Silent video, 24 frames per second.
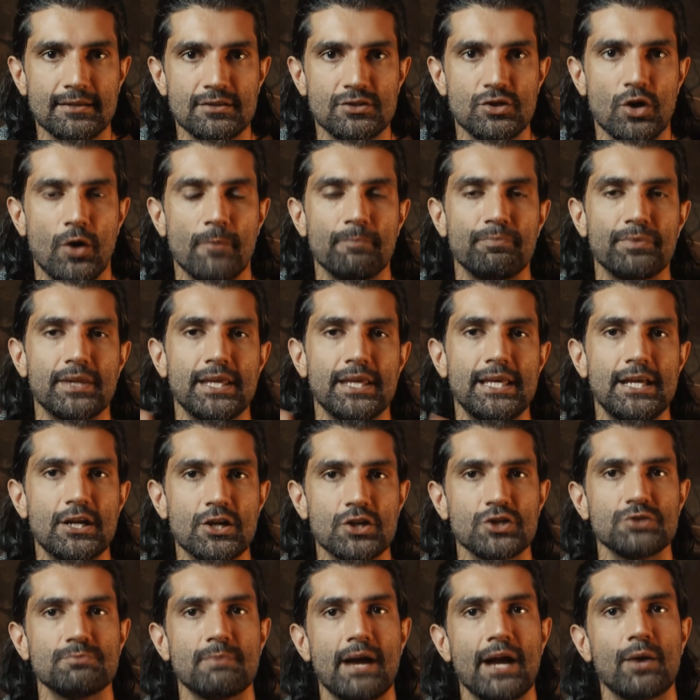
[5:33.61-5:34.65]
So
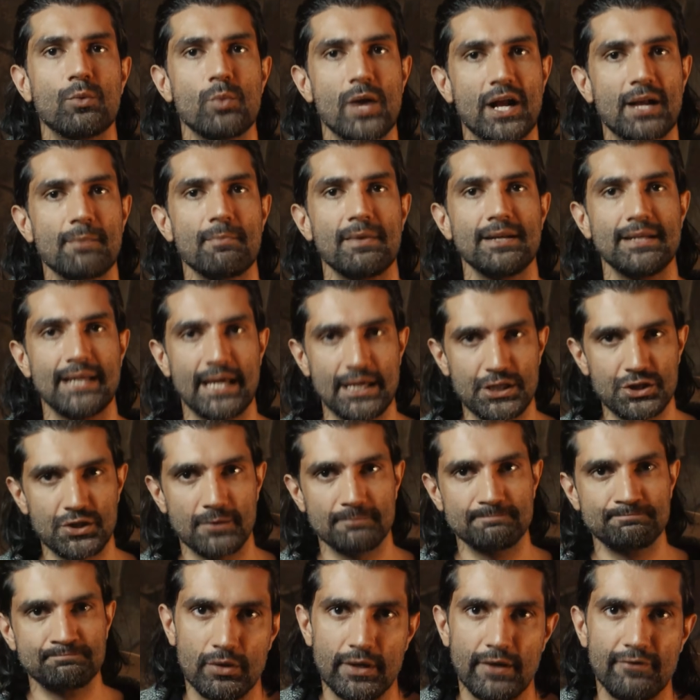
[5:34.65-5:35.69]
here's my recommendation.
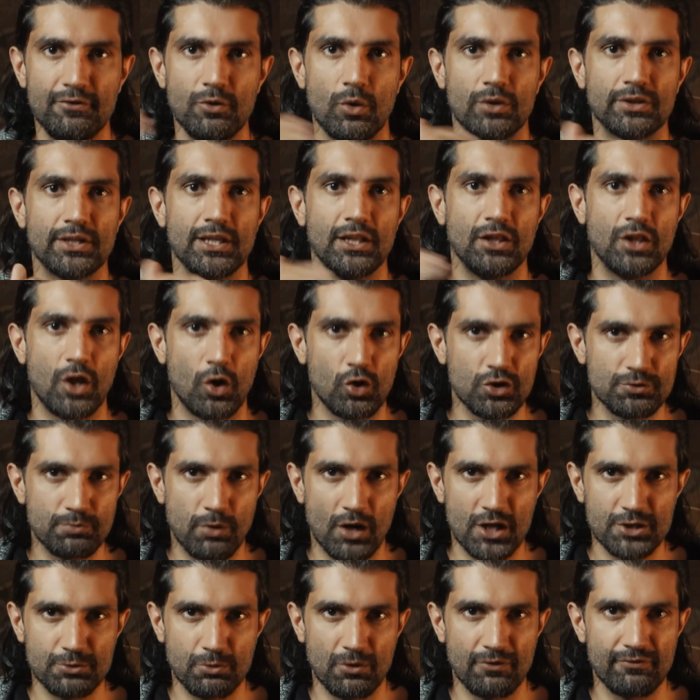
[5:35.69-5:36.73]
If you want the lowest
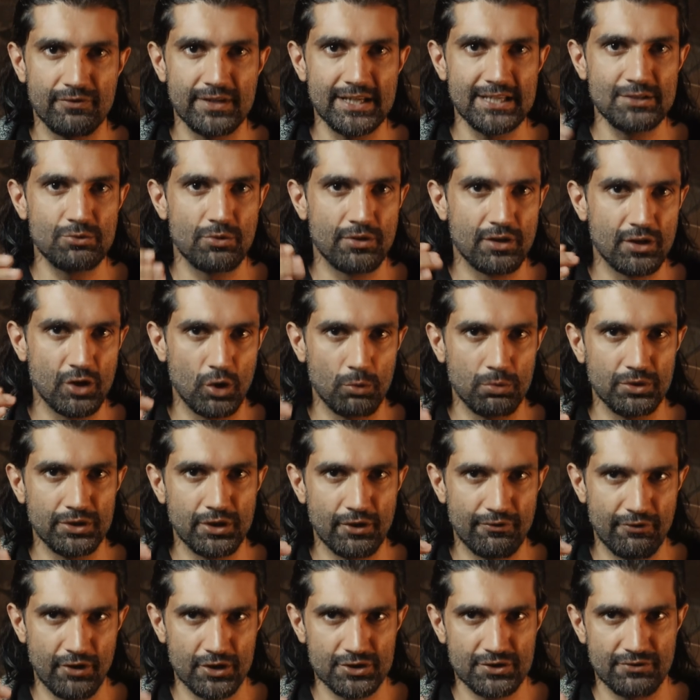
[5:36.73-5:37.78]
possible fees with global
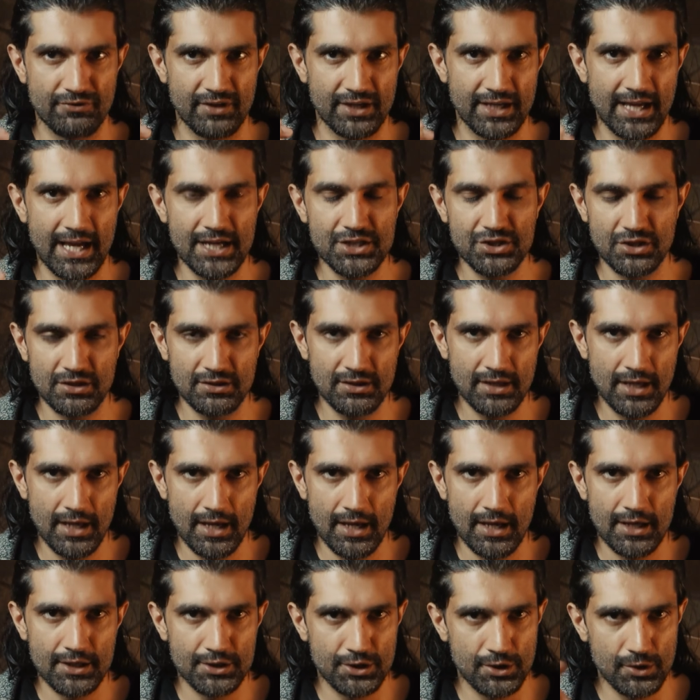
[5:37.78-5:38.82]
diversification,
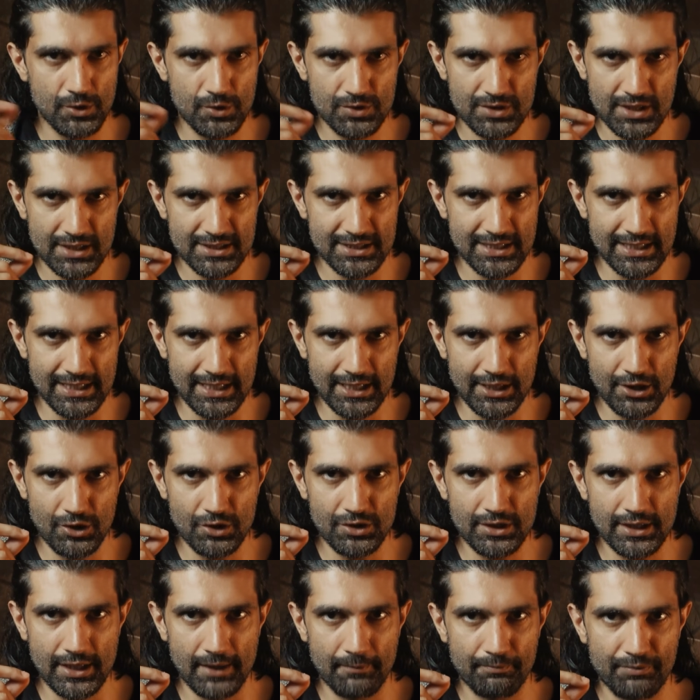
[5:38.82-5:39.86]
choose
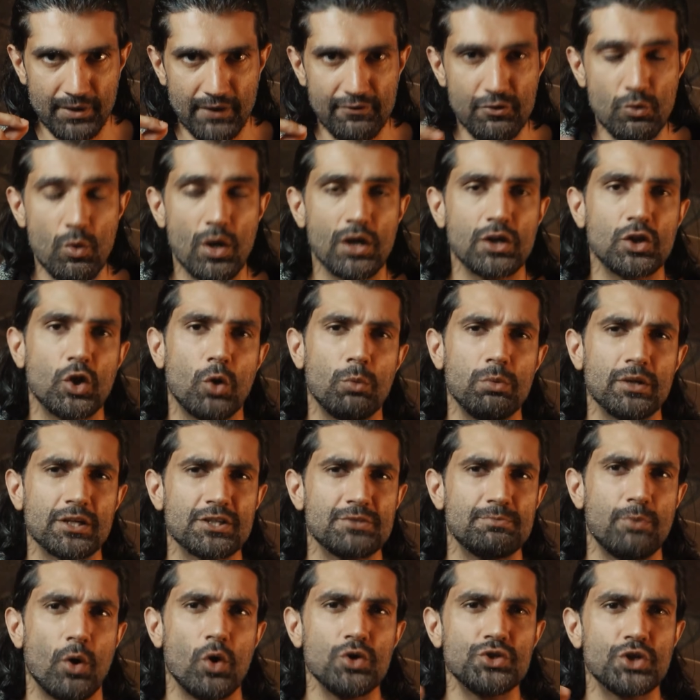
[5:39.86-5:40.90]
ZEQT. If you want global
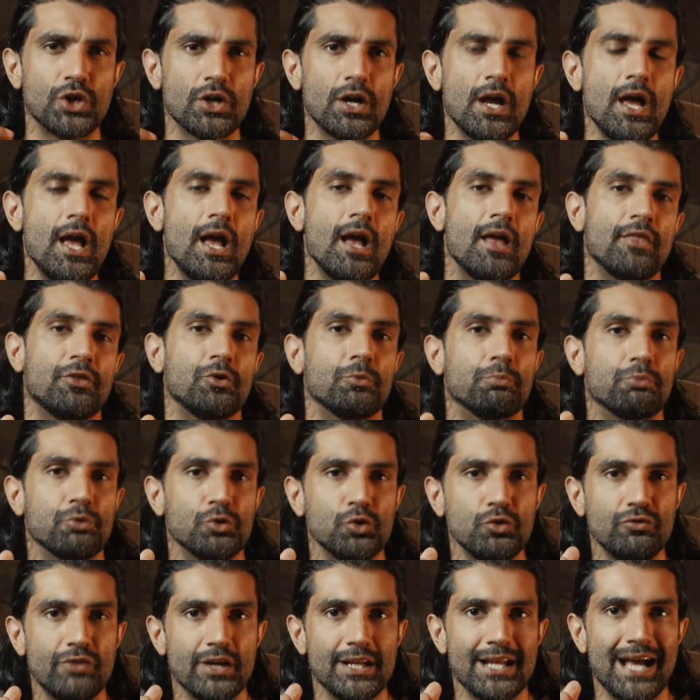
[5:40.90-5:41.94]
exposure through
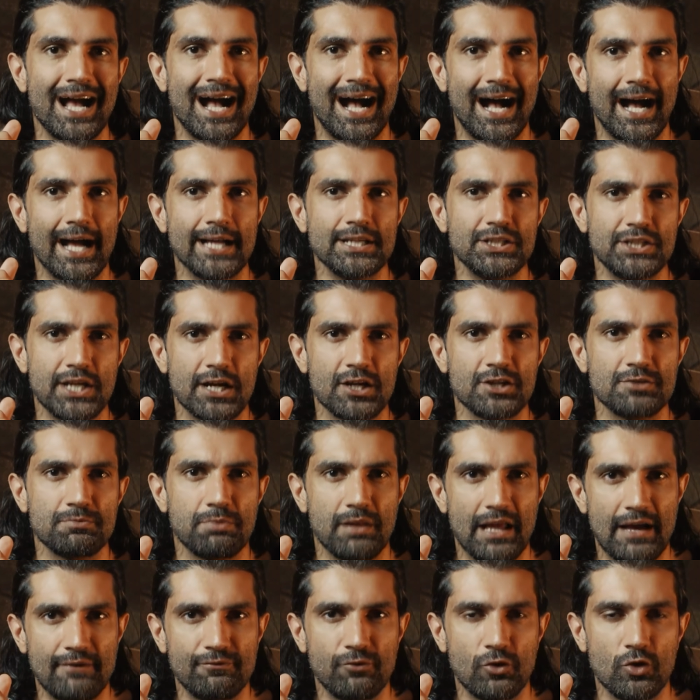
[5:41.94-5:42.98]
proven iShares
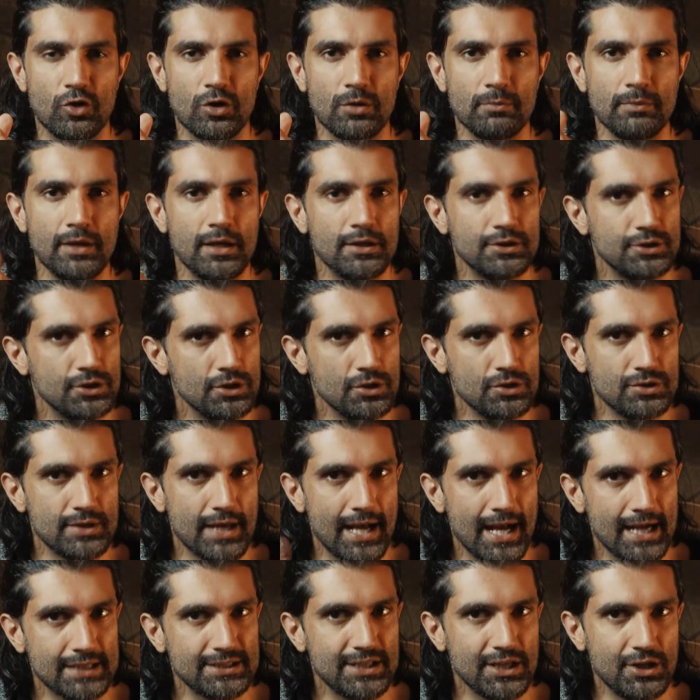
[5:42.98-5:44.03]
platform, choose
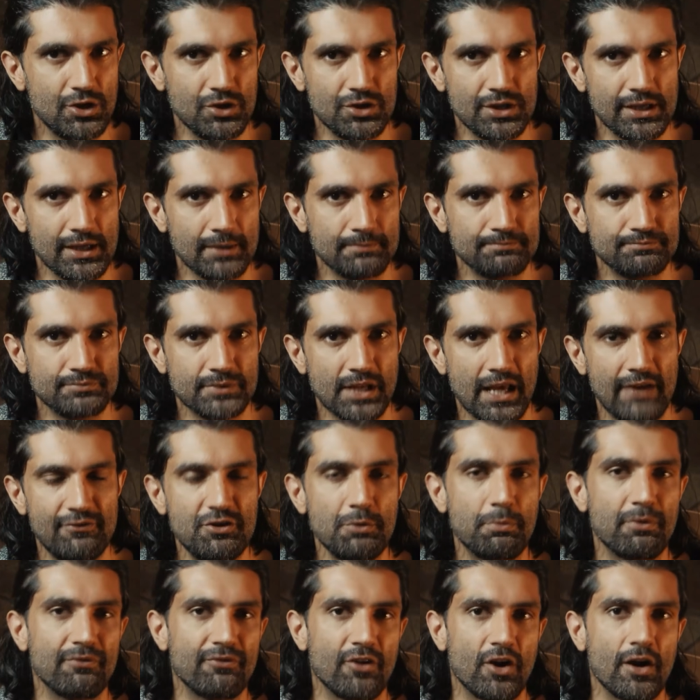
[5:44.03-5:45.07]
XEQT. If you
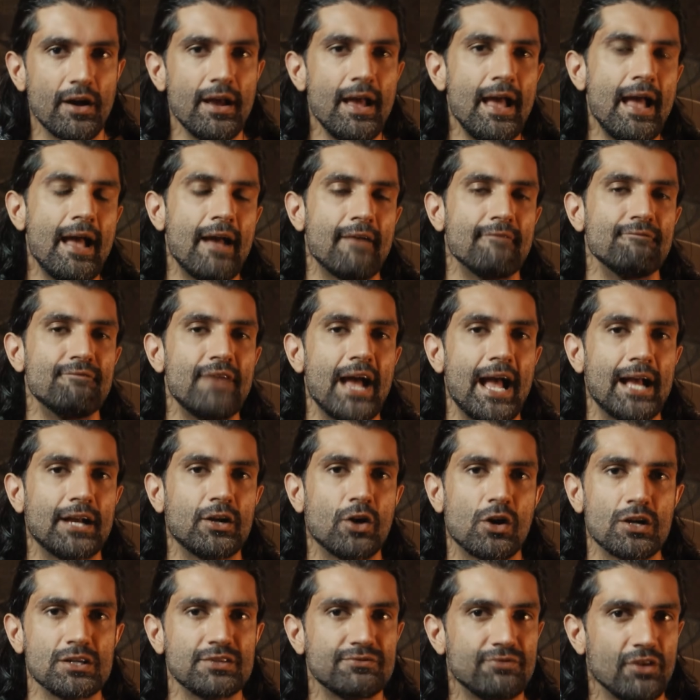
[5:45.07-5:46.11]
prefer
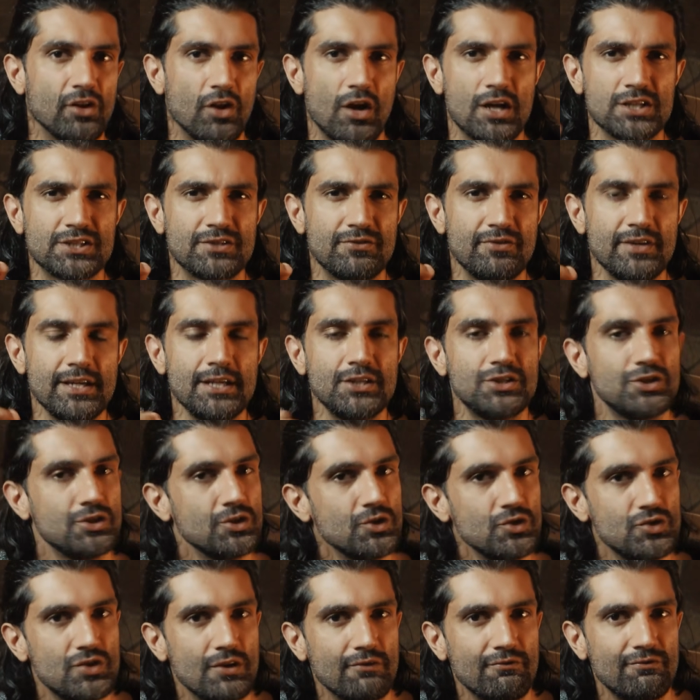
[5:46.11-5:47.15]
Vanguard's philosophy,
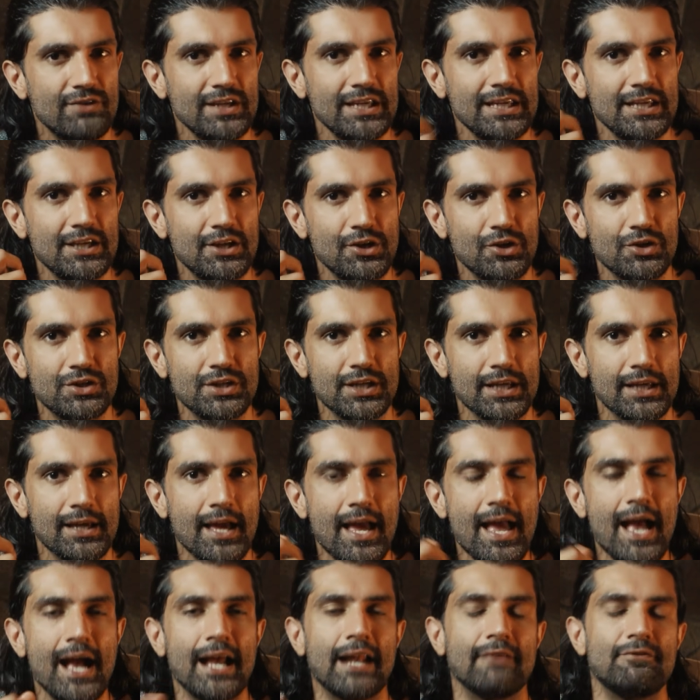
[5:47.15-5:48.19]
choose VEQT. And
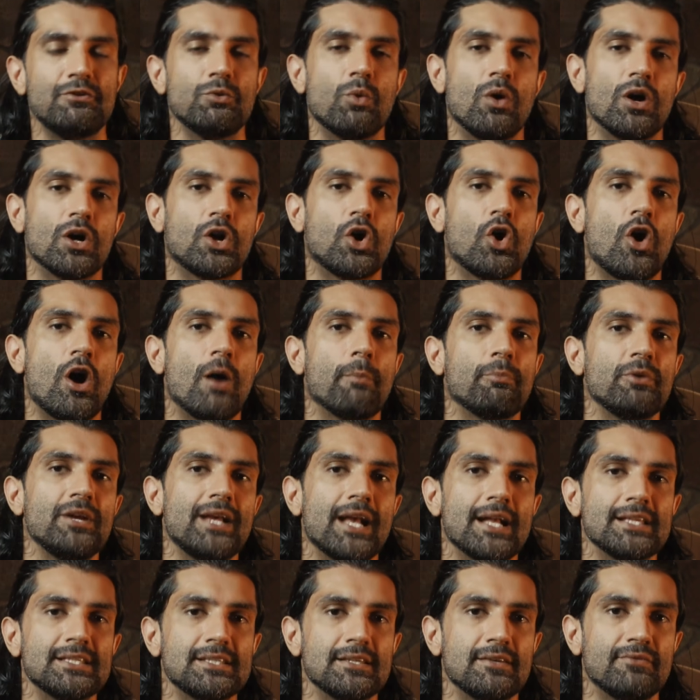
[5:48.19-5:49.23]
if you want
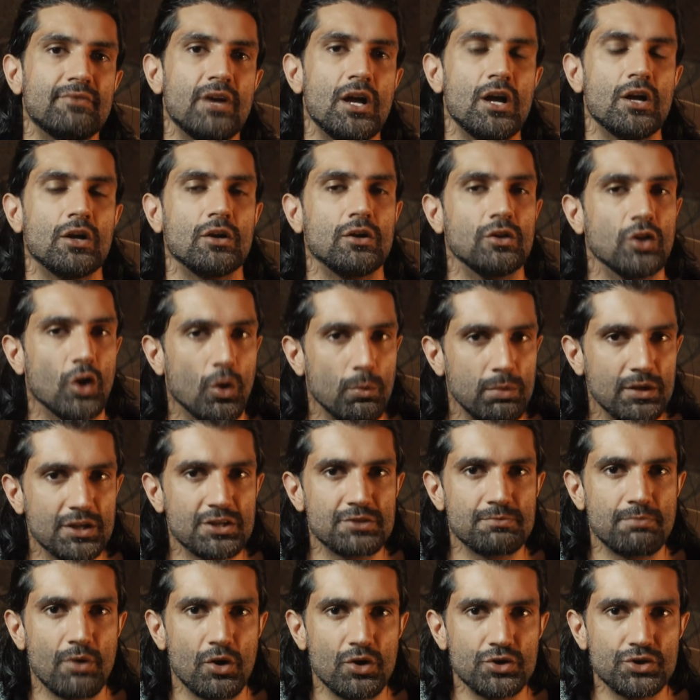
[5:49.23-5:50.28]
comprehensive global
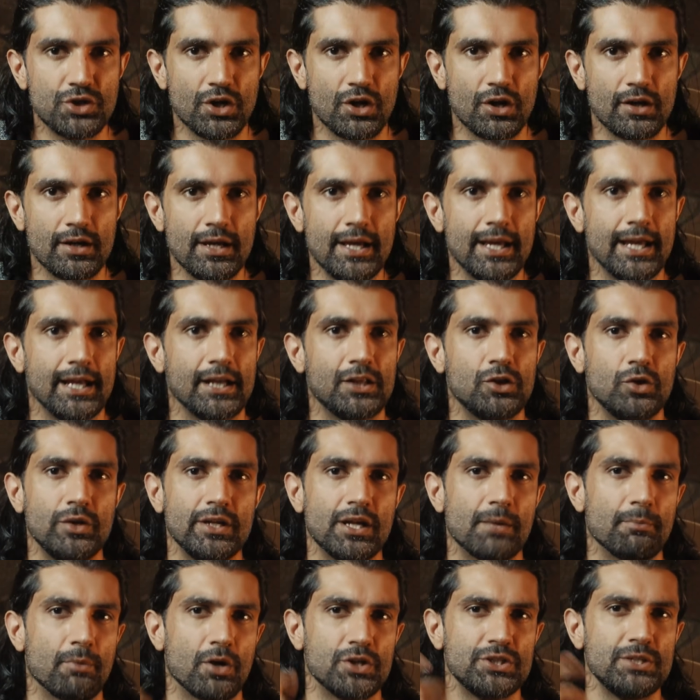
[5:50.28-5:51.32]
exposure, including
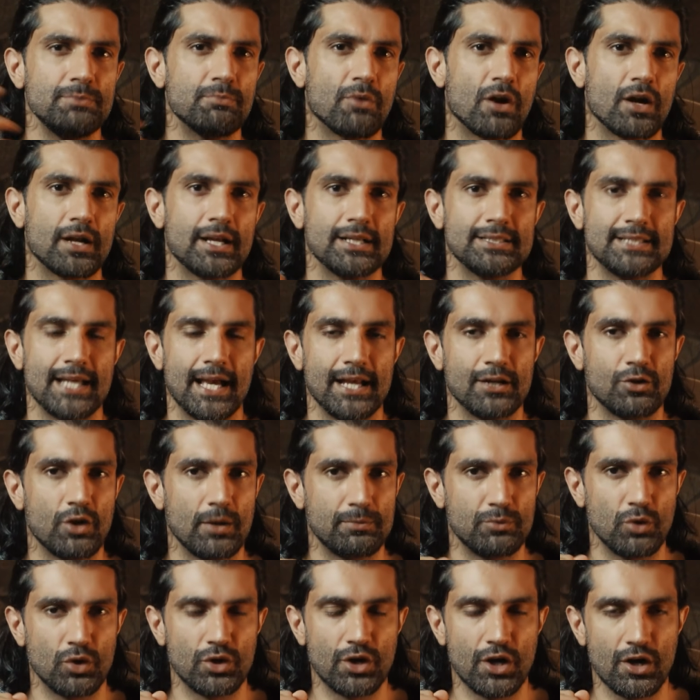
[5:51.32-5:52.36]
emerging markets and
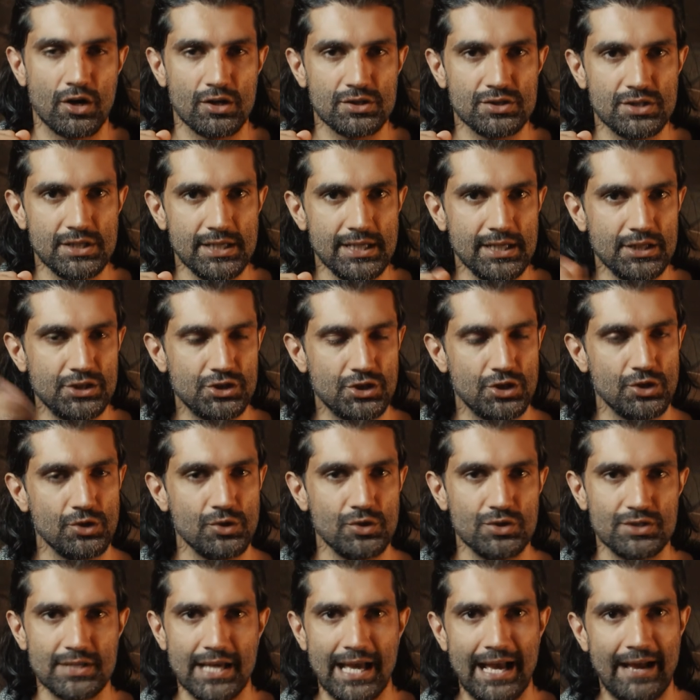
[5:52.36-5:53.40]
cryptocurrency,
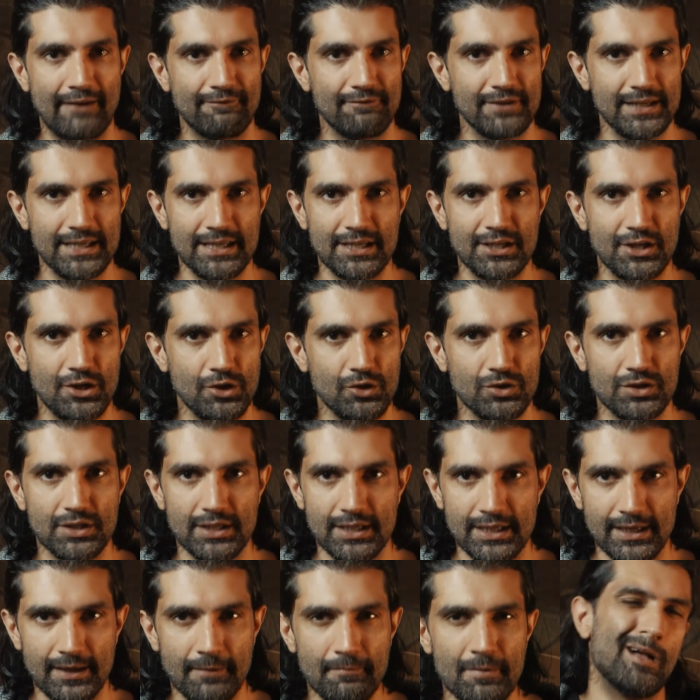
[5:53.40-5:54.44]
choose
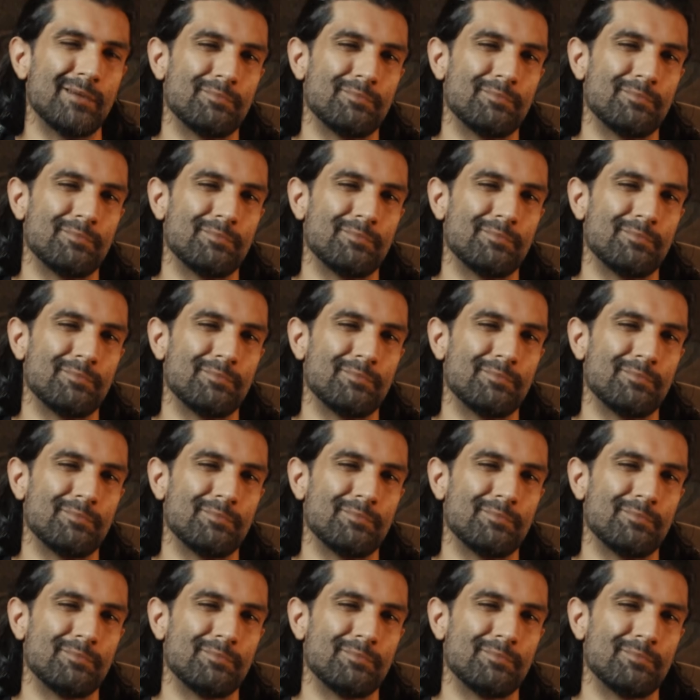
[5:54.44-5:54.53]
FEQT.